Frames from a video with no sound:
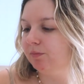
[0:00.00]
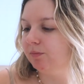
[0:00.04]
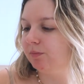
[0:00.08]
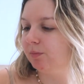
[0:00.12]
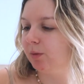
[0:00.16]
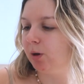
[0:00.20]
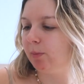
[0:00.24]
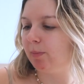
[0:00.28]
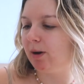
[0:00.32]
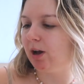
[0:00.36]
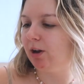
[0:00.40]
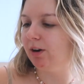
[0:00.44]

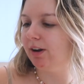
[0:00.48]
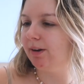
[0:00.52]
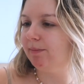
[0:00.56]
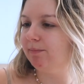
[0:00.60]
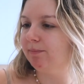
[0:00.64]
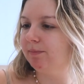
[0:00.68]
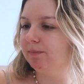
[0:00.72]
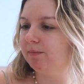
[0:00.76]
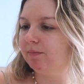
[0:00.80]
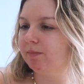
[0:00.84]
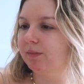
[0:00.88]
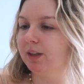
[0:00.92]
what about it?
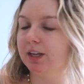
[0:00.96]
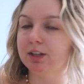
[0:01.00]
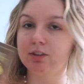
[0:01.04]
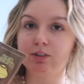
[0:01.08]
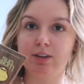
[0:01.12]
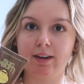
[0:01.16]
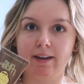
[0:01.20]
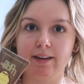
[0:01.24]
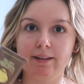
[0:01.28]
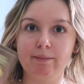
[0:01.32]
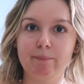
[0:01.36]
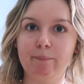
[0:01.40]
It's
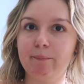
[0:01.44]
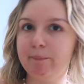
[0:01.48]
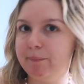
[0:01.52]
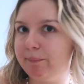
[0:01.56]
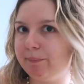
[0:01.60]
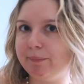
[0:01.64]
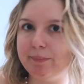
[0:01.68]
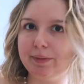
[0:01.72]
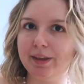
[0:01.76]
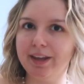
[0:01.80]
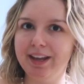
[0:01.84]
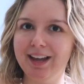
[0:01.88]
good.
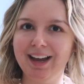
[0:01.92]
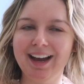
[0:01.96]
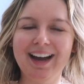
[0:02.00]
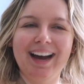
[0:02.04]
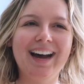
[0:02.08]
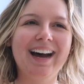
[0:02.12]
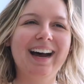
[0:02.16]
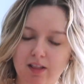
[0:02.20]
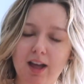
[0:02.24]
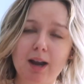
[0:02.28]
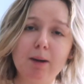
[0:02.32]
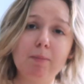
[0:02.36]

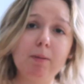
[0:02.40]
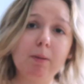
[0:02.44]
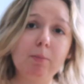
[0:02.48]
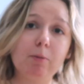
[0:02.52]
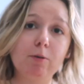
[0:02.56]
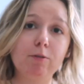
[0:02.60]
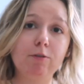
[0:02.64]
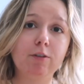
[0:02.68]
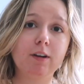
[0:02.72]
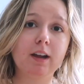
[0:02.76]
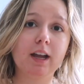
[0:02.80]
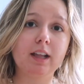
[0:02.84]
A lot of
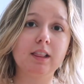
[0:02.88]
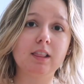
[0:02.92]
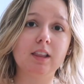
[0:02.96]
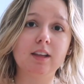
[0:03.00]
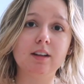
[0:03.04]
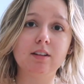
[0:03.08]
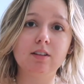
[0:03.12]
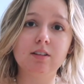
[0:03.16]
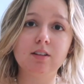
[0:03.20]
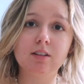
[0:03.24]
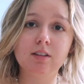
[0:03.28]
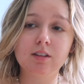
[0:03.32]
people forget
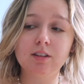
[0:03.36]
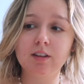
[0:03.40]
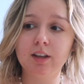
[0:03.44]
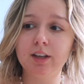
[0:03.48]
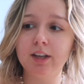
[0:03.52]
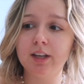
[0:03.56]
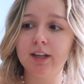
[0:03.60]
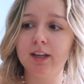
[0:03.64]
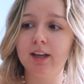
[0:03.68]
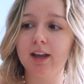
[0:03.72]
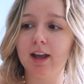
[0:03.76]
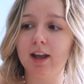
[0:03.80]
this
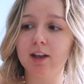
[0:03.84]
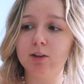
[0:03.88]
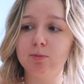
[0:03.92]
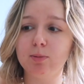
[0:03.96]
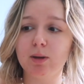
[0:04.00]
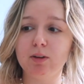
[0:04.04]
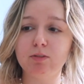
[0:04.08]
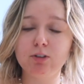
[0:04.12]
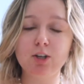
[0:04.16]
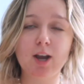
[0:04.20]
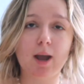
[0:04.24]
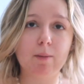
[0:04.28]

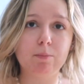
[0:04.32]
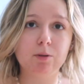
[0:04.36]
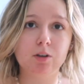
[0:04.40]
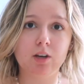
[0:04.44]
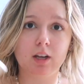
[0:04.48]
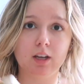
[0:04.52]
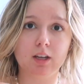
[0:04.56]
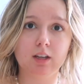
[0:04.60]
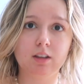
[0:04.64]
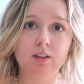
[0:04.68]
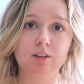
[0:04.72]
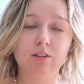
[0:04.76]
SPF
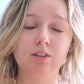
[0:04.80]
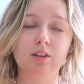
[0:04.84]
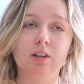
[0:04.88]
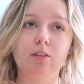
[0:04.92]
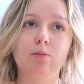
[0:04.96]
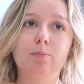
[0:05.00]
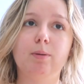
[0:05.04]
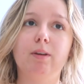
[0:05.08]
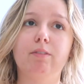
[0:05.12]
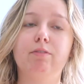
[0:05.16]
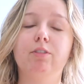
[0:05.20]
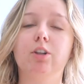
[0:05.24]
chapstick. This is
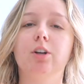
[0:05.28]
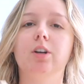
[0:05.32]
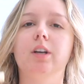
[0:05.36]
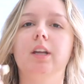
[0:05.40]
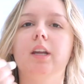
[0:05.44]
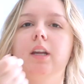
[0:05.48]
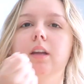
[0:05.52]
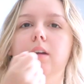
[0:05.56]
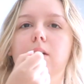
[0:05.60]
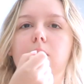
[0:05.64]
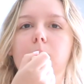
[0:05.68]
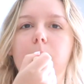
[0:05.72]
SPF
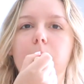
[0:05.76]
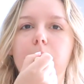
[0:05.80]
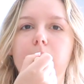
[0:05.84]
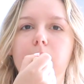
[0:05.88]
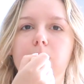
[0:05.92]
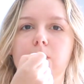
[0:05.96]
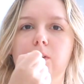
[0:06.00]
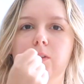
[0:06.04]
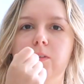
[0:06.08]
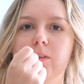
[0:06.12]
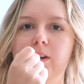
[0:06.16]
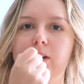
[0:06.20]
30. I'll put
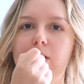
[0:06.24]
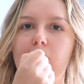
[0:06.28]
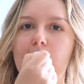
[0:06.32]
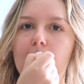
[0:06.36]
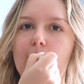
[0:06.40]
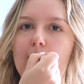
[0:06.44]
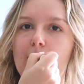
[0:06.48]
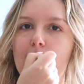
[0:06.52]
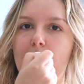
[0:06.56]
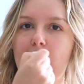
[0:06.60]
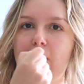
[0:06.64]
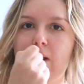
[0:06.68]
this on right
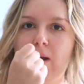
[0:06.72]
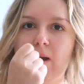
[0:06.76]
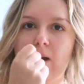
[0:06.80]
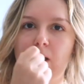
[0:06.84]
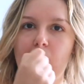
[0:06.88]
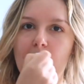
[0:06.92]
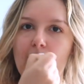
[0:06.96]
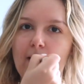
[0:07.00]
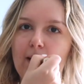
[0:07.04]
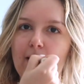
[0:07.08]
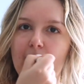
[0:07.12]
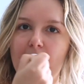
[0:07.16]
now.
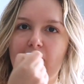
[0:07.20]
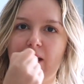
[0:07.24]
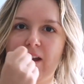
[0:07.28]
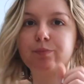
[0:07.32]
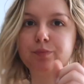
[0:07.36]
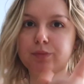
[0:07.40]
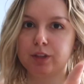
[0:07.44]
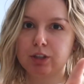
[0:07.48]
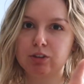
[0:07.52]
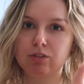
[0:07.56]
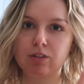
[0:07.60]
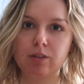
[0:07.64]

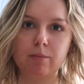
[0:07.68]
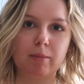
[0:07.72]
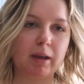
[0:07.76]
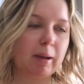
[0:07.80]
These are the